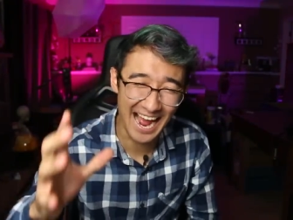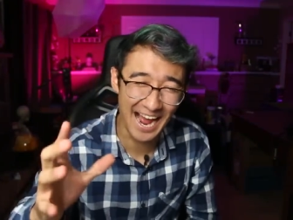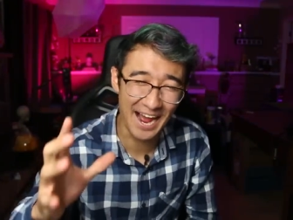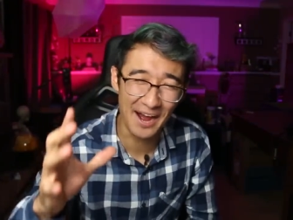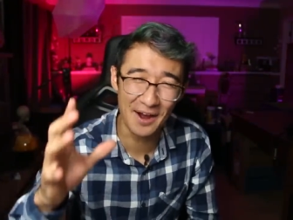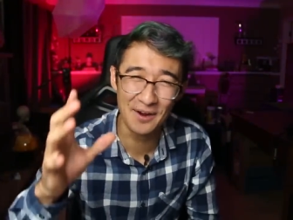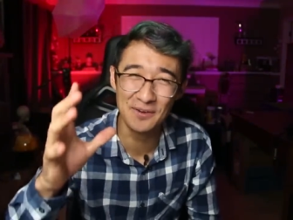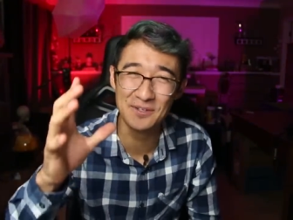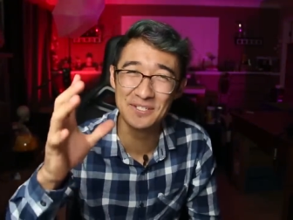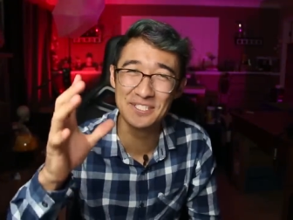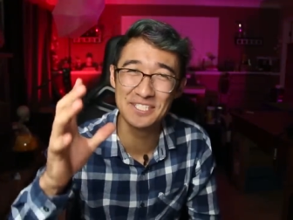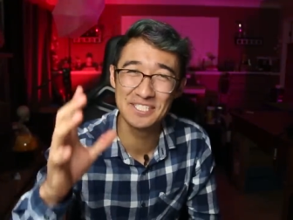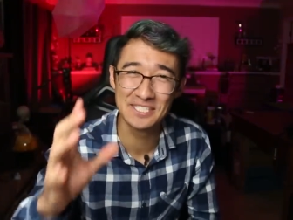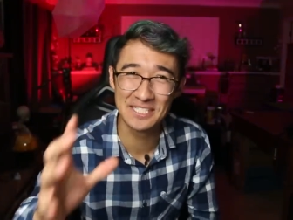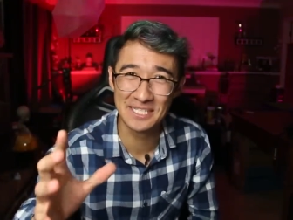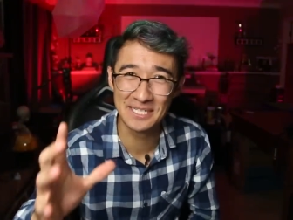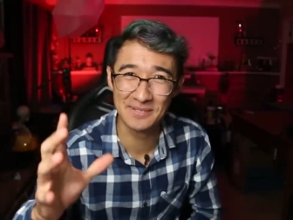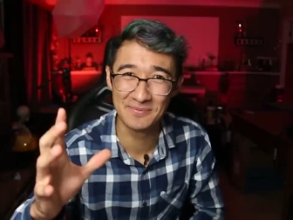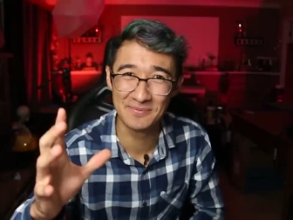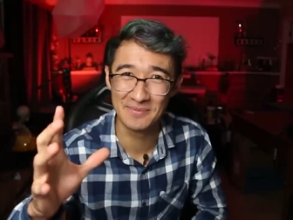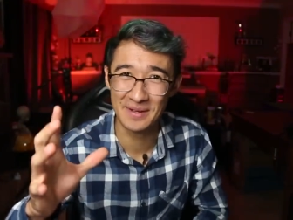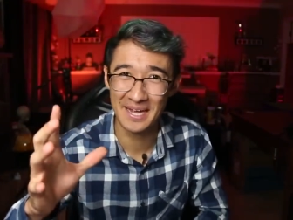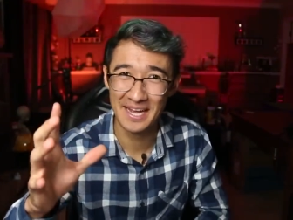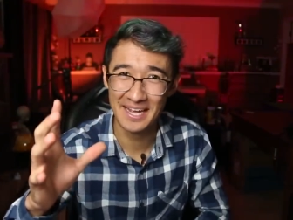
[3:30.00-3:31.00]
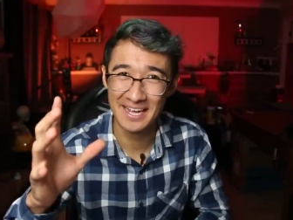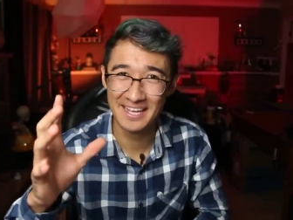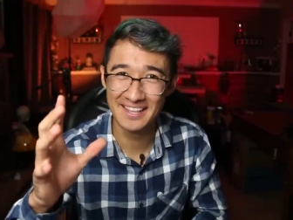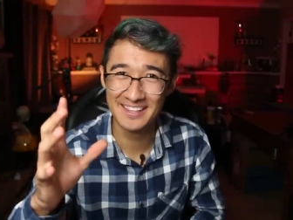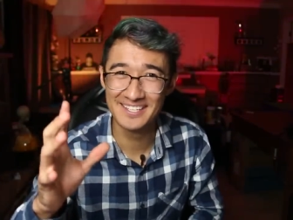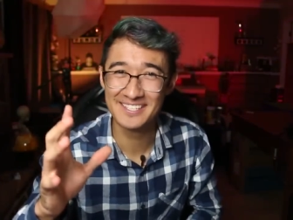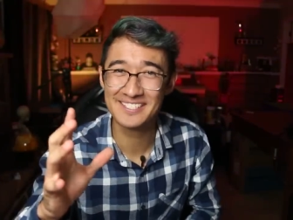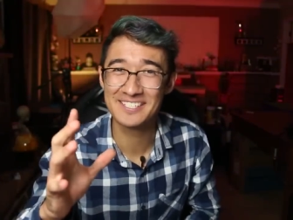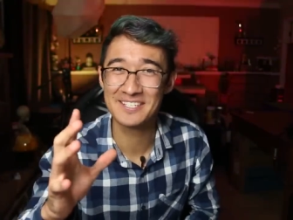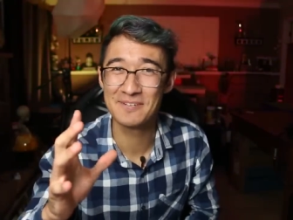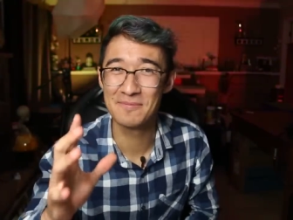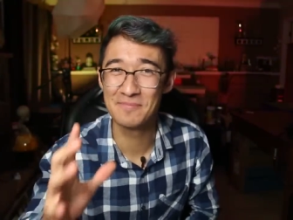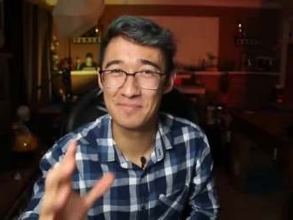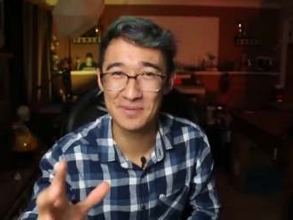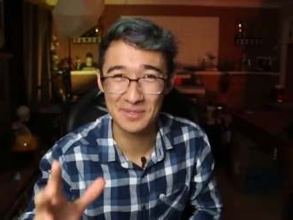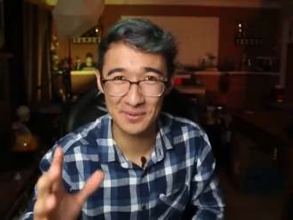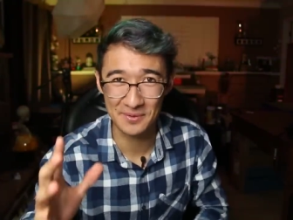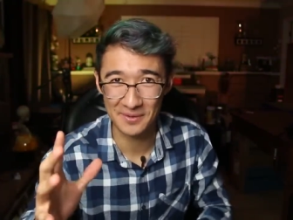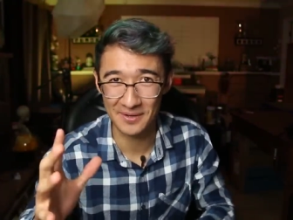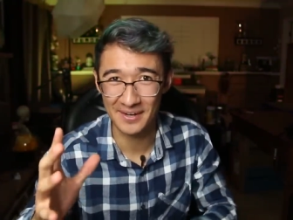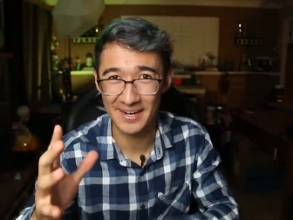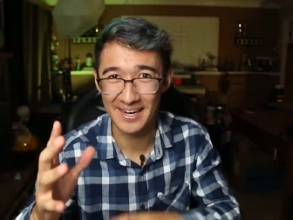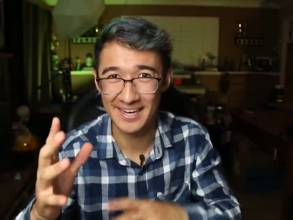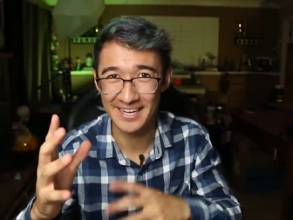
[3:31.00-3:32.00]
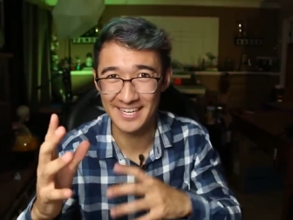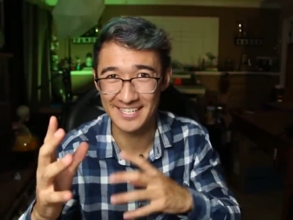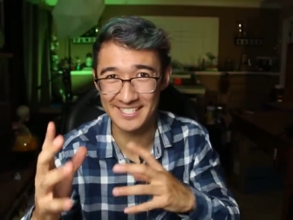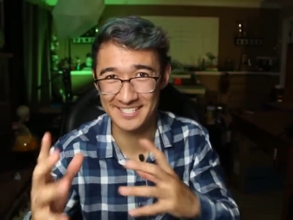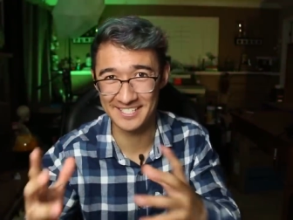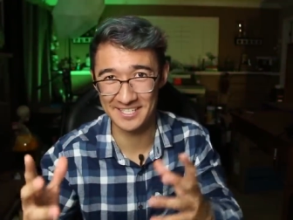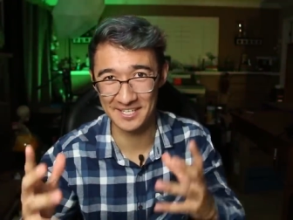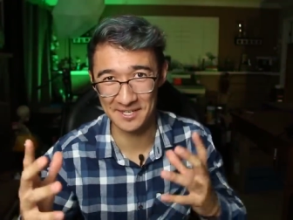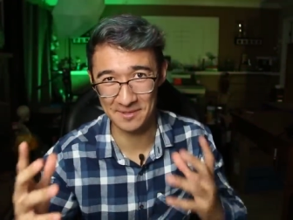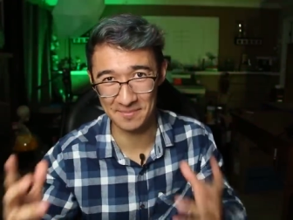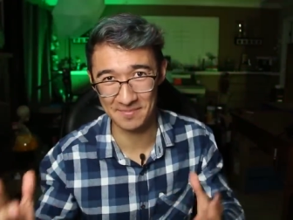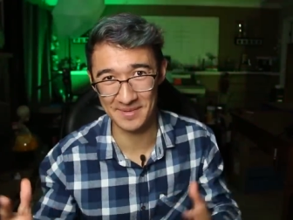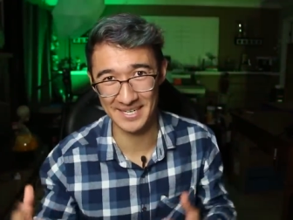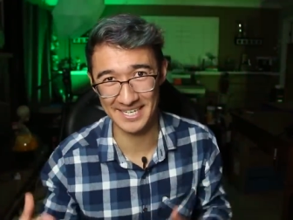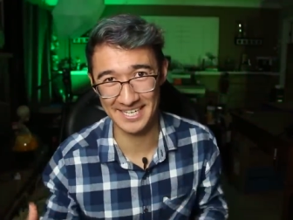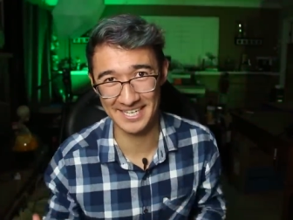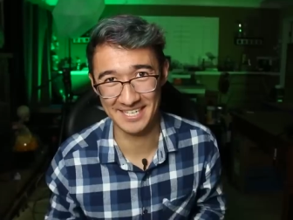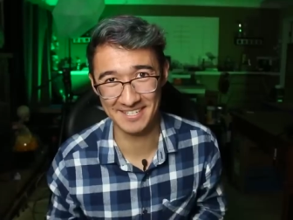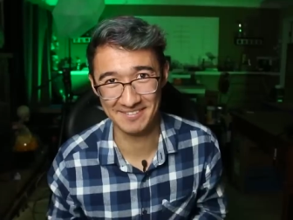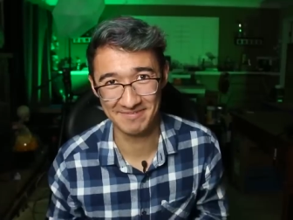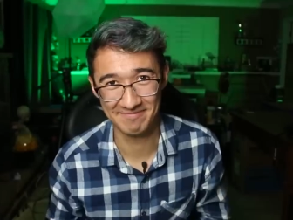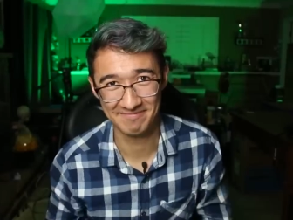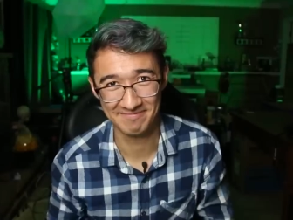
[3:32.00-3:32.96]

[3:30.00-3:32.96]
how cheap this computer is gonna be.